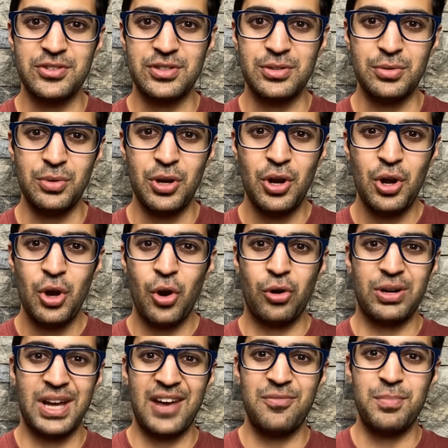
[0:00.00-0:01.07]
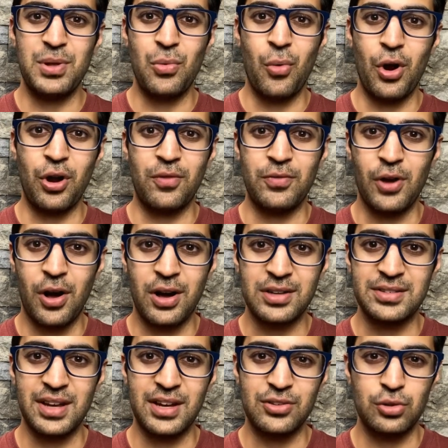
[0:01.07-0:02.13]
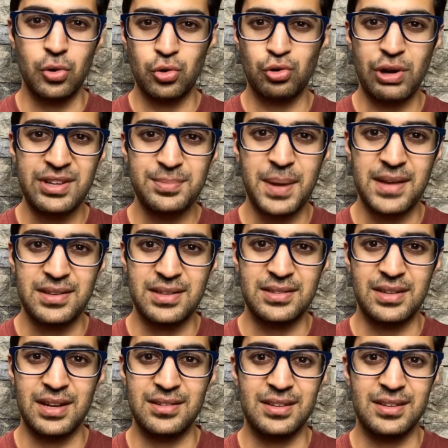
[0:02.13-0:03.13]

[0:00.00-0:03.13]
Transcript: to are going to have beware of dog signs, no trespassing signs.